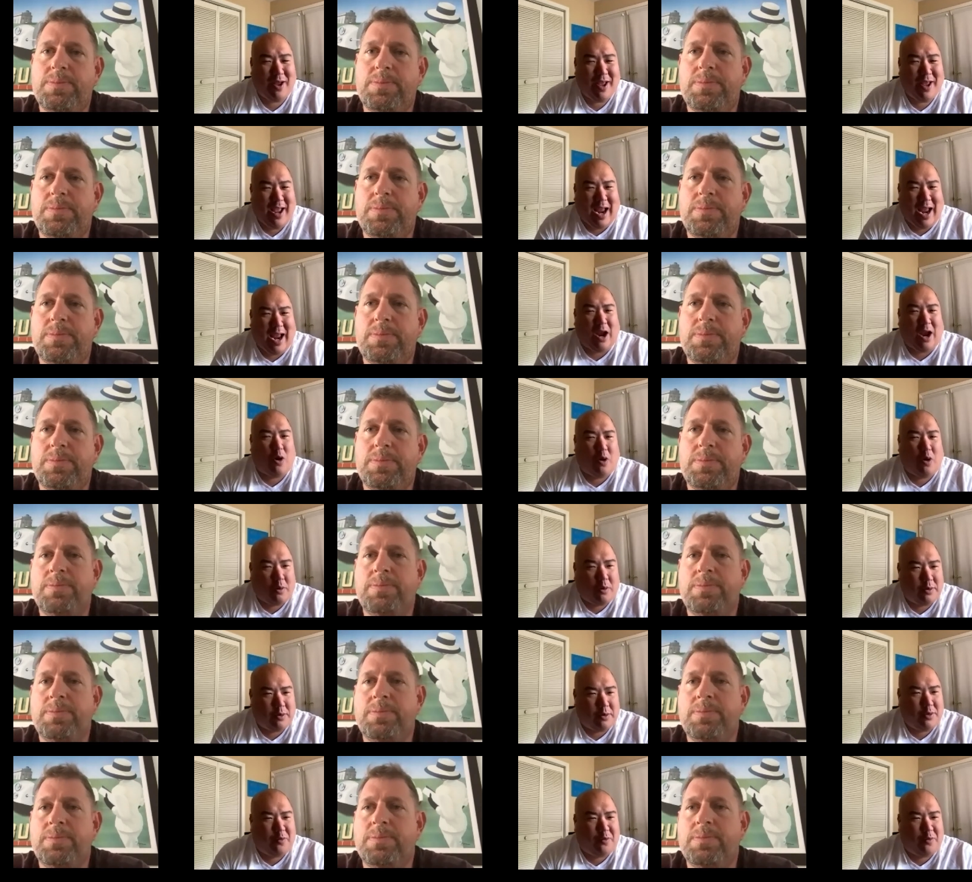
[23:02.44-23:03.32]
Speaker 1: a
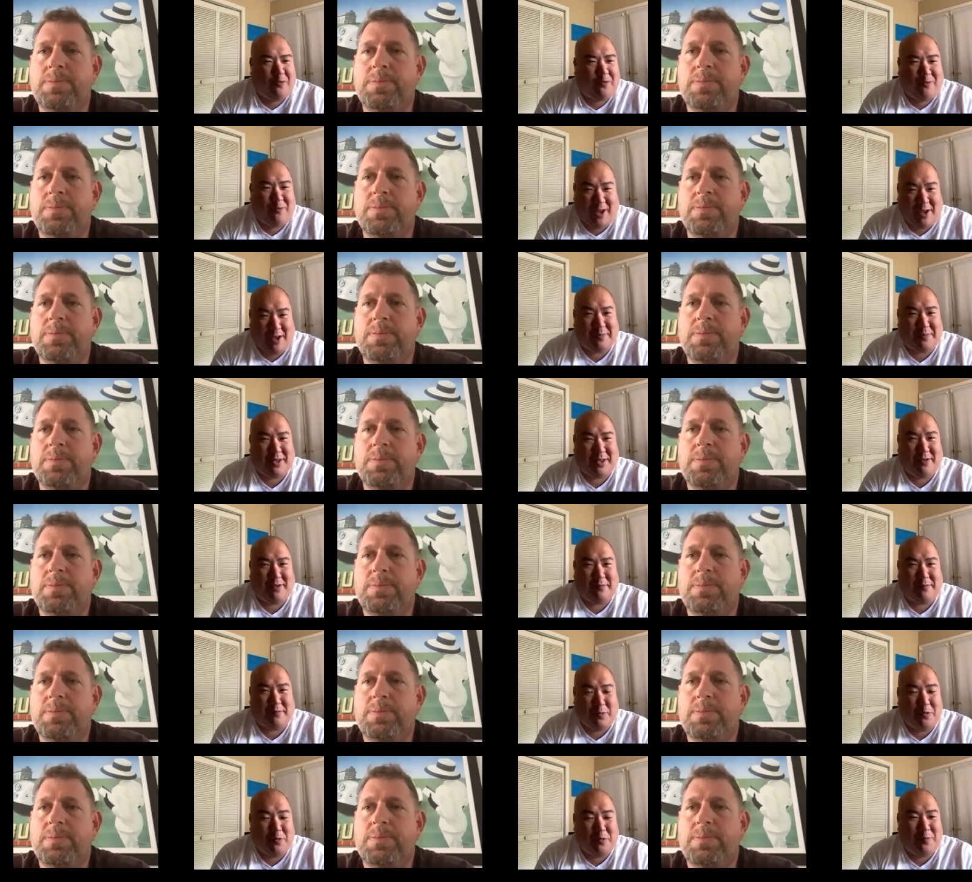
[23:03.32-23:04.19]
whole new family of
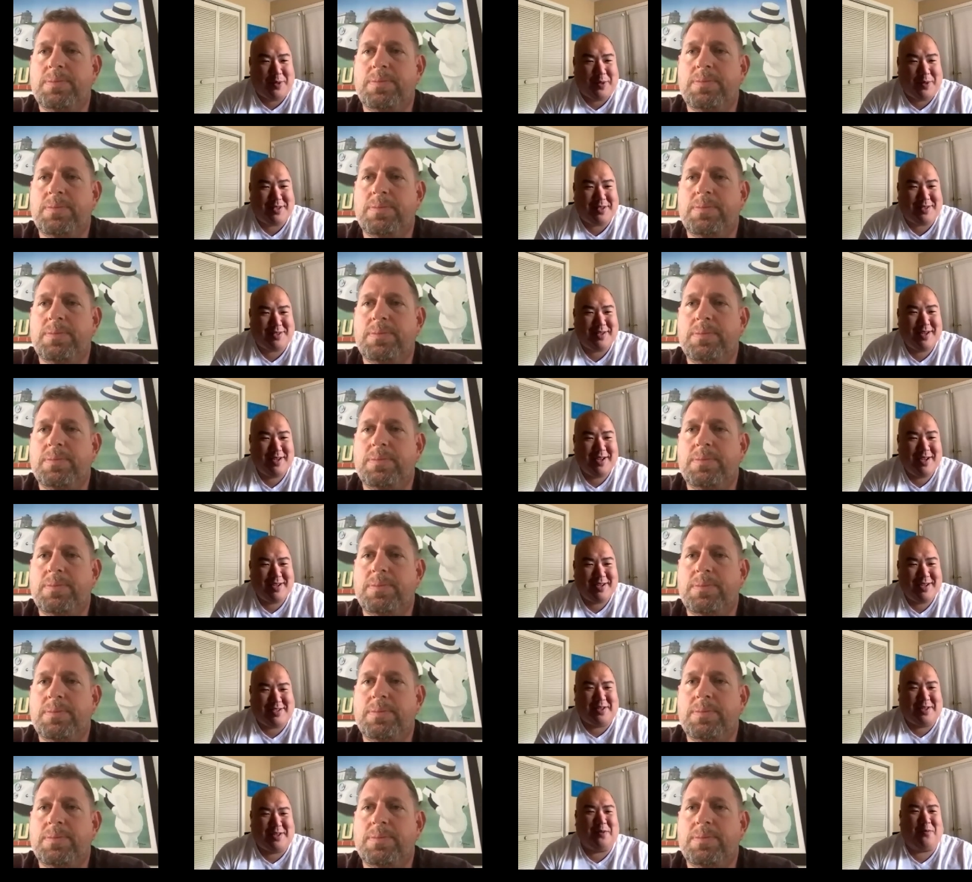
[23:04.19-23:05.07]
movements
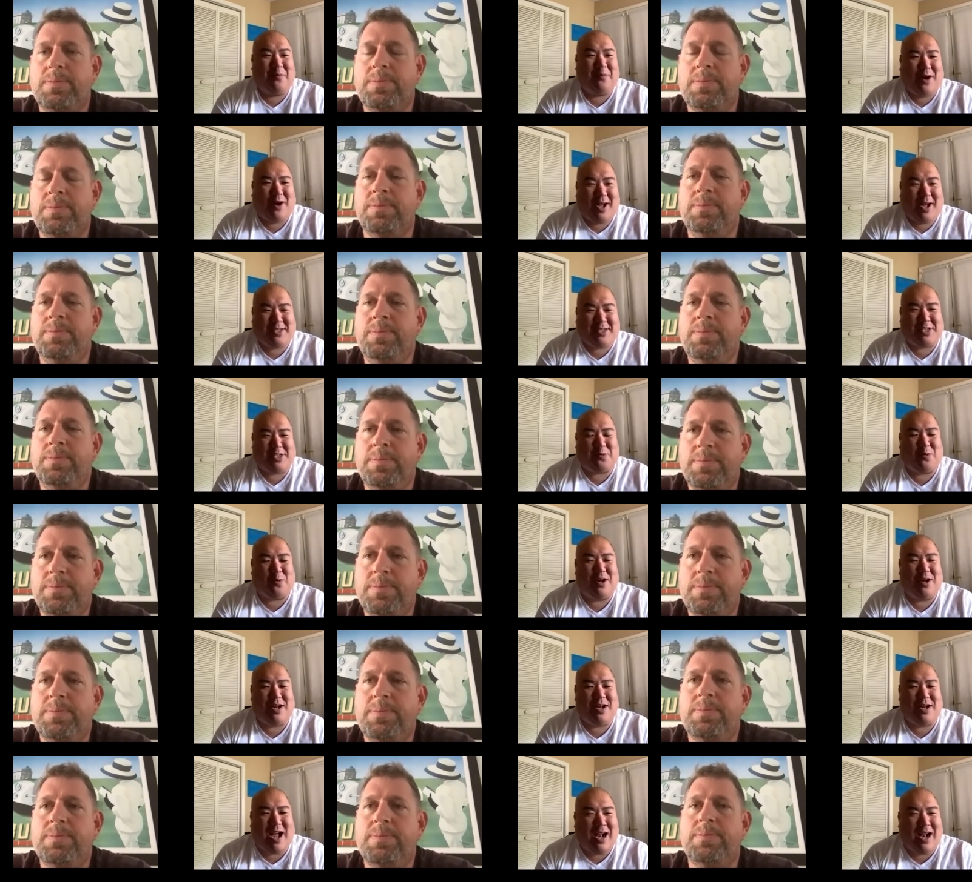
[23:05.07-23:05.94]
so the mm-hmm. watches were
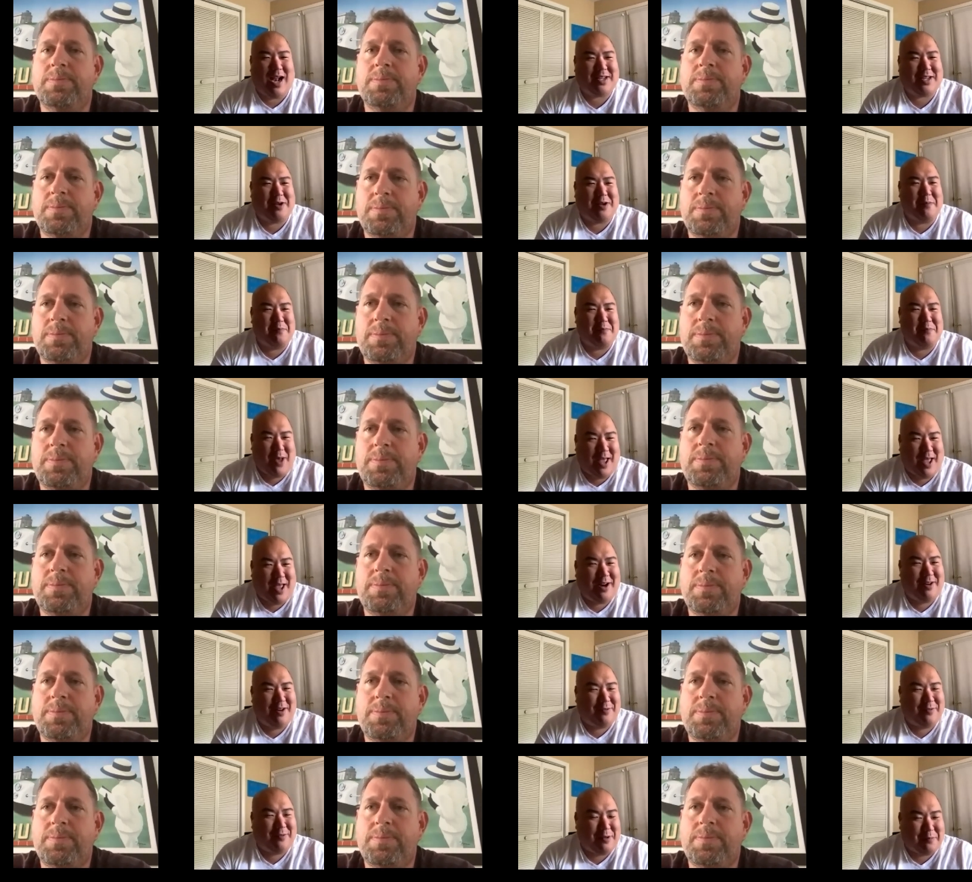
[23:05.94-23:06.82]
not
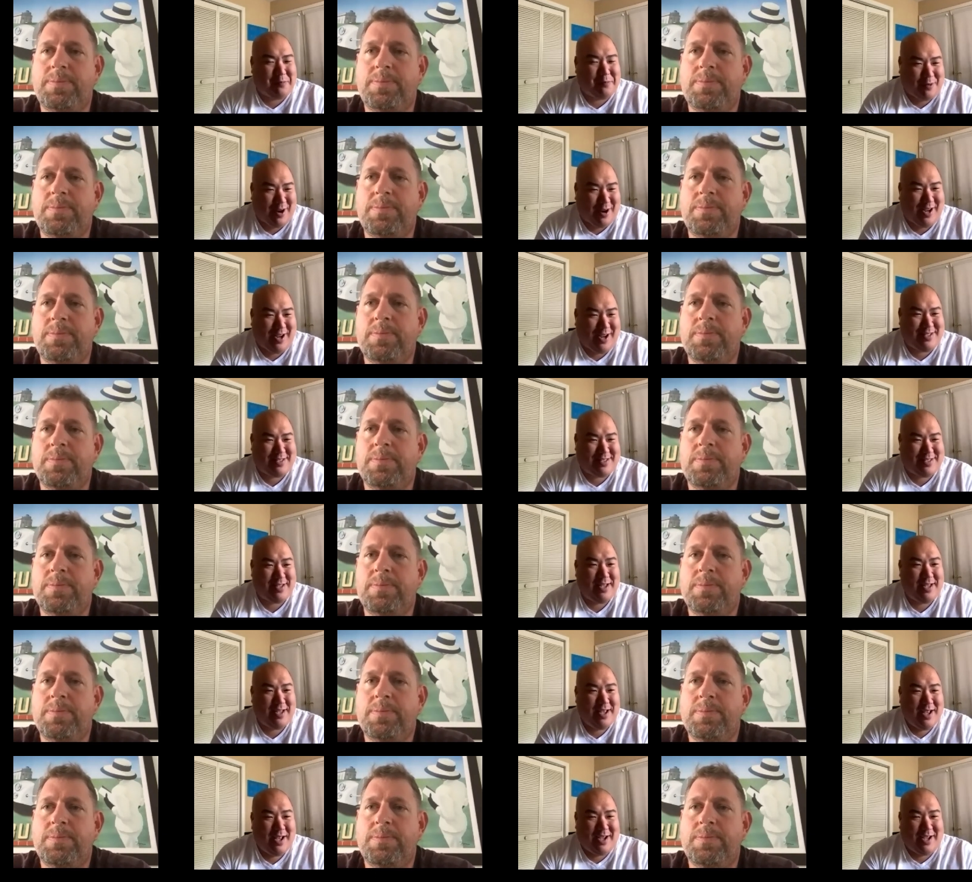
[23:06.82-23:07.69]
competitively priced
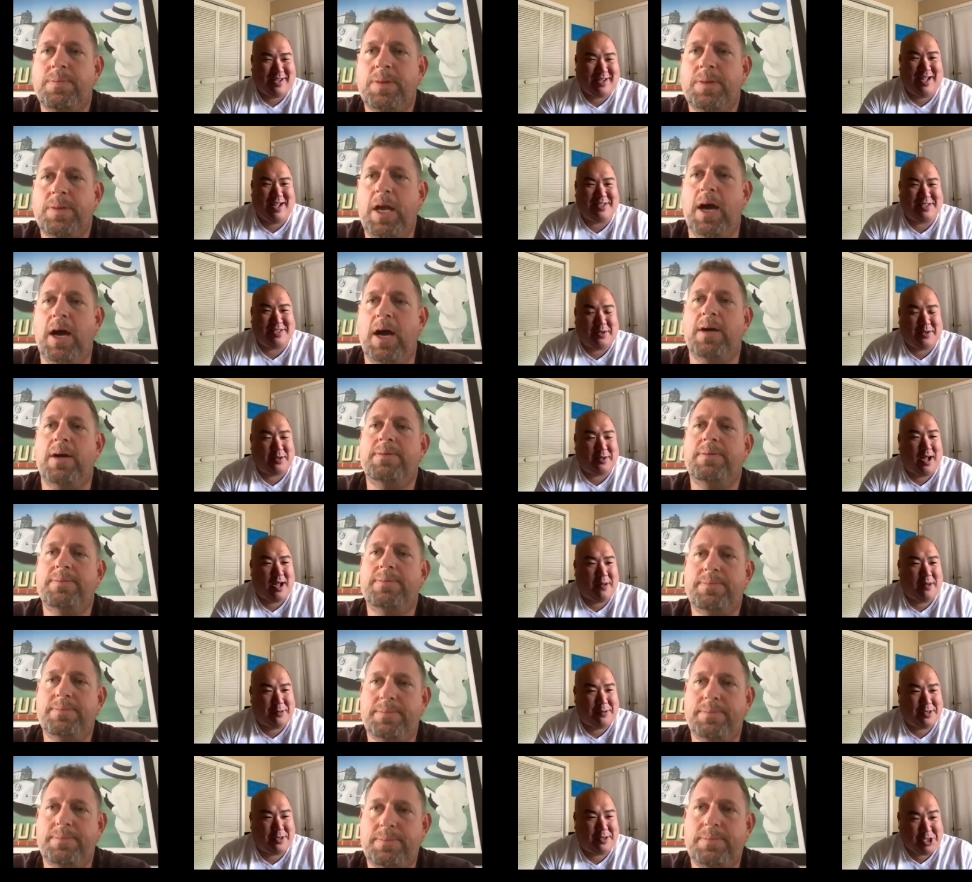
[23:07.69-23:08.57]
against yeah.
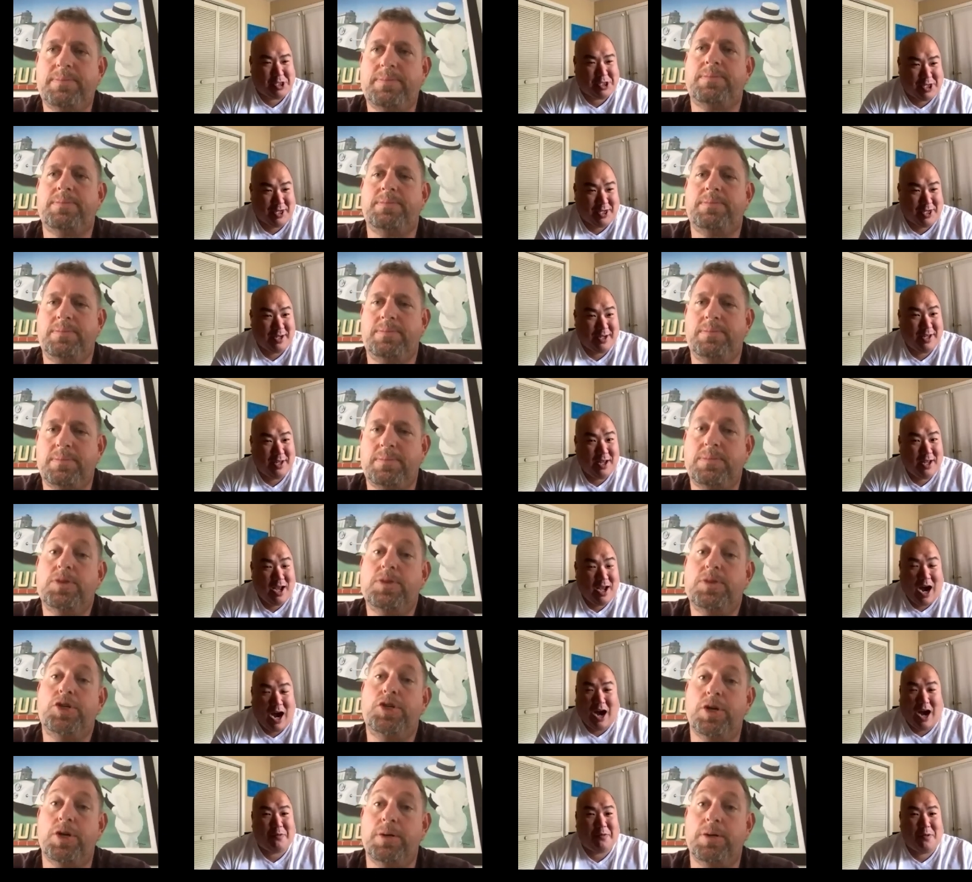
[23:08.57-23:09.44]
competition.
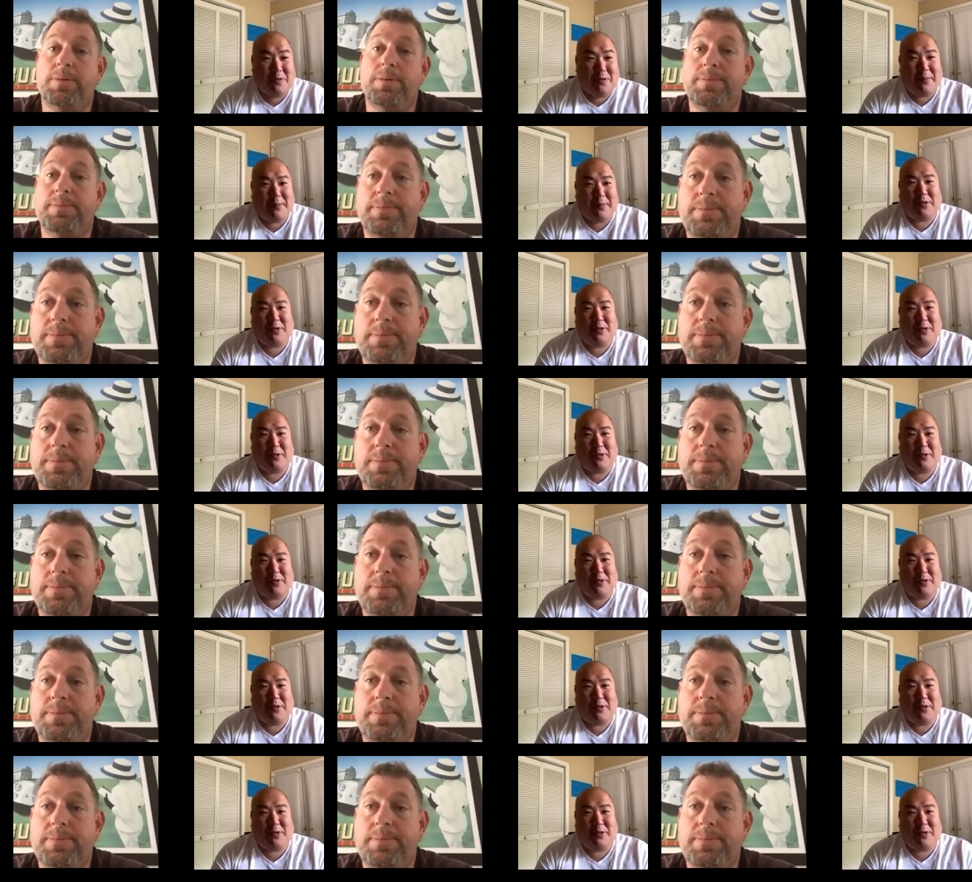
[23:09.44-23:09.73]
Sure. I remember